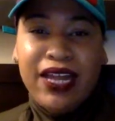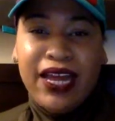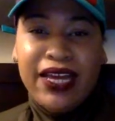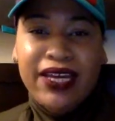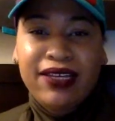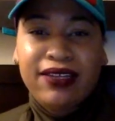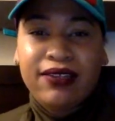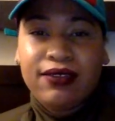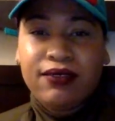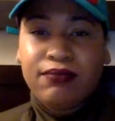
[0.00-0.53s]

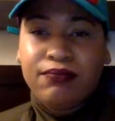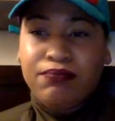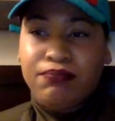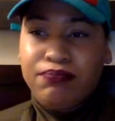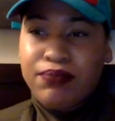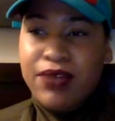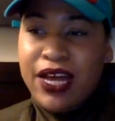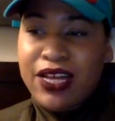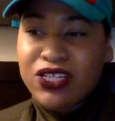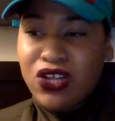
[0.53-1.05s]
Like,
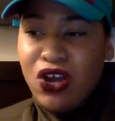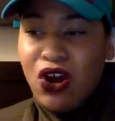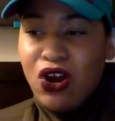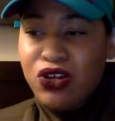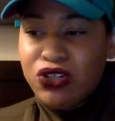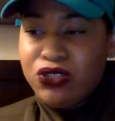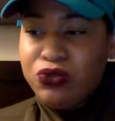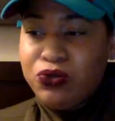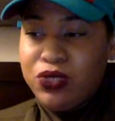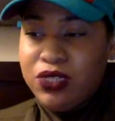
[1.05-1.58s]
that's our
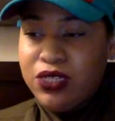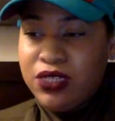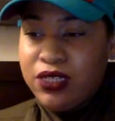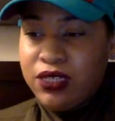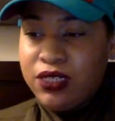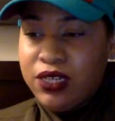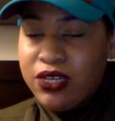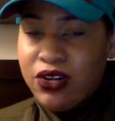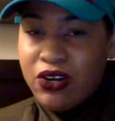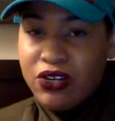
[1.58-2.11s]
duty to
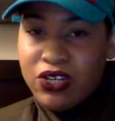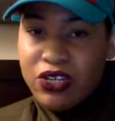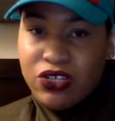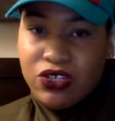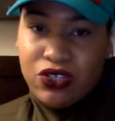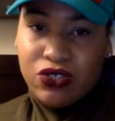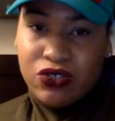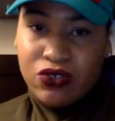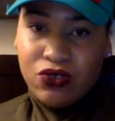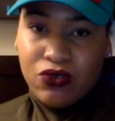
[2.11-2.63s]
get our
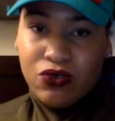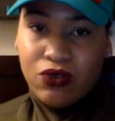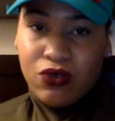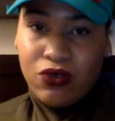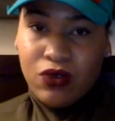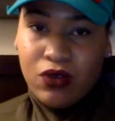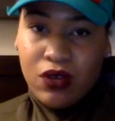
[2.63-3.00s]
kids to school.